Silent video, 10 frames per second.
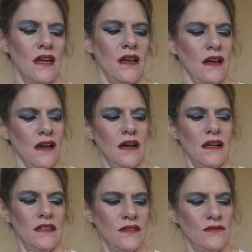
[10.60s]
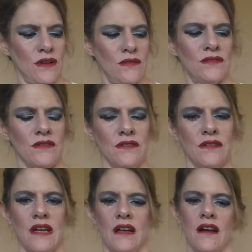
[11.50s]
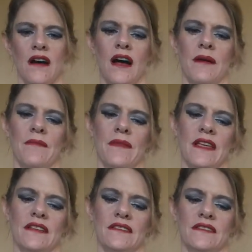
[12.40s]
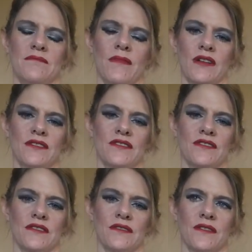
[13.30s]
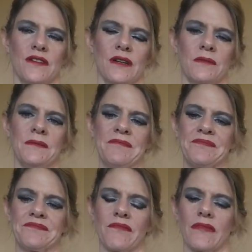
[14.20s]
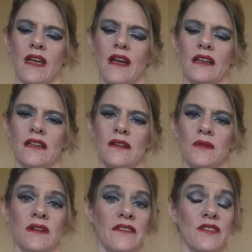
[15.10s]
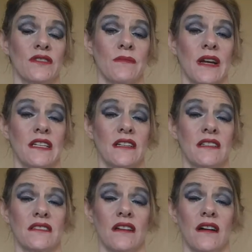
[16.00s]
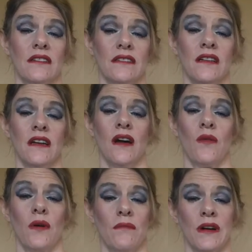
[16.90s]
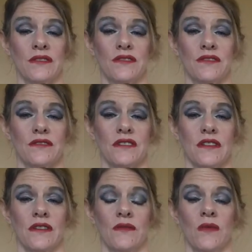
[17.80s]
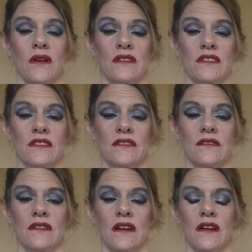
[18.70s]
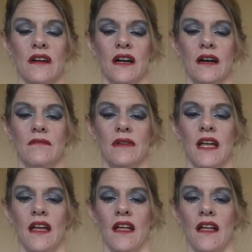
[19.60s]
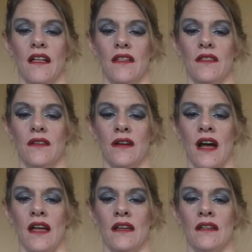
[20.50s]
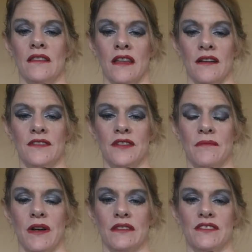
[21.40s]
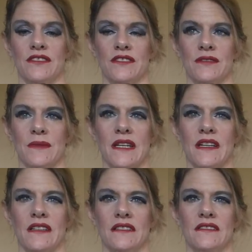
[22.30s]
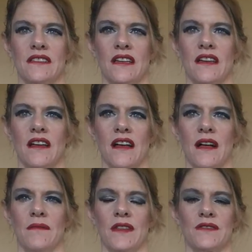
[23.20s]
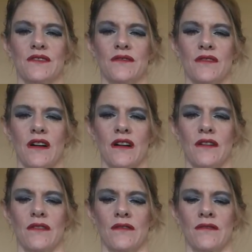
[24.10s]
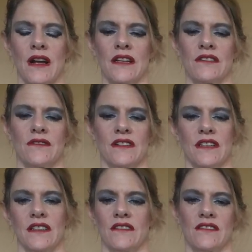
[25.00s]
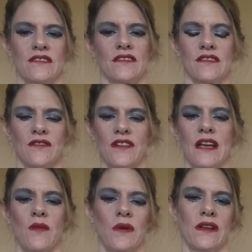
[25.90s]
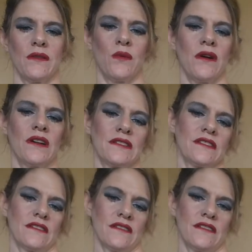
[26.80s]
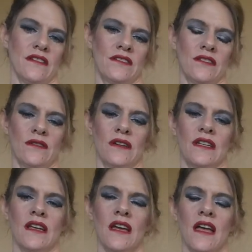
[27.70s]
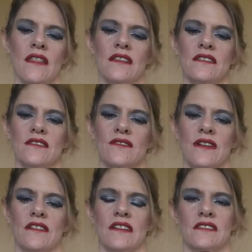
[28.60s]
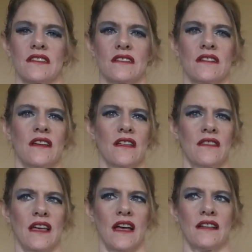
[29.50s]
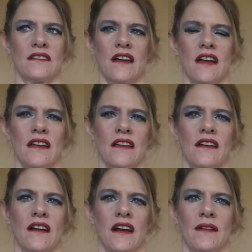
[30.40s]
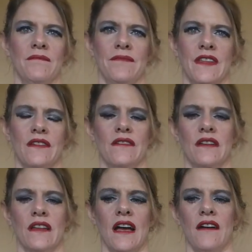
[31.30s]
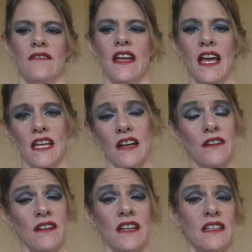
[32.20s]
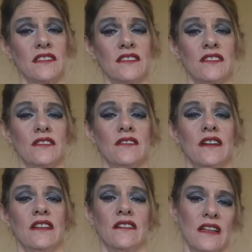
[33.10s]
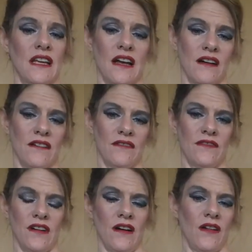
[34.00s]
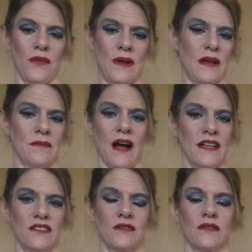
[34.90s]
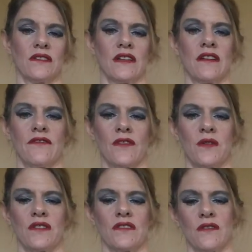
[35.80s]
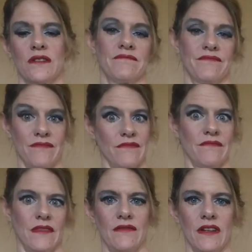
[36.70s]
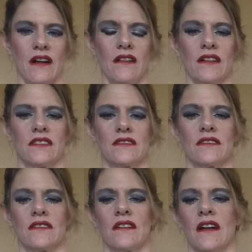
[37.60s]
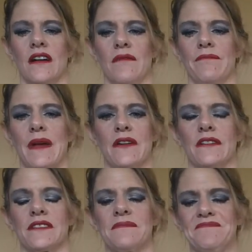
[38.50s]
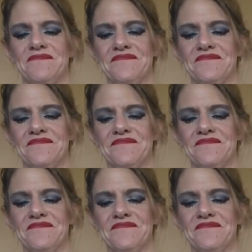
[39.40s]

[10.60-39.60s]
DeRosso. His monsters are incredible, and it will give you some ideas on what monsters that you want to do. I love doing monsters because there's no wrong or right to it. You just create what you want to, and this is a great lesson that that you can have younger kids do, and you can have all the way up high school, and of course, or even college, or parents.